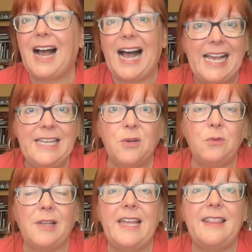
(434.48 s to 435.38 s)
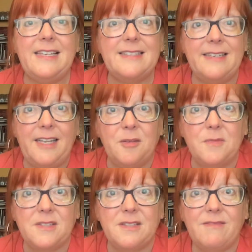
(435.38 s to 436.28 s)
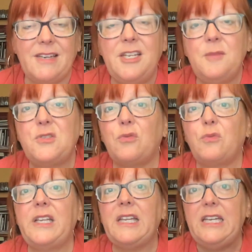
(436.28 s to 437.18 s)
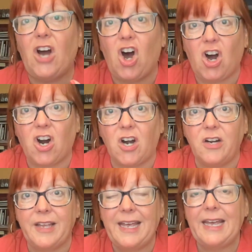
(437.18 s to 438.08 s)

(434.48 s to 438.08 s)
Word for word: I don't like these nibs. The nibs are really hard,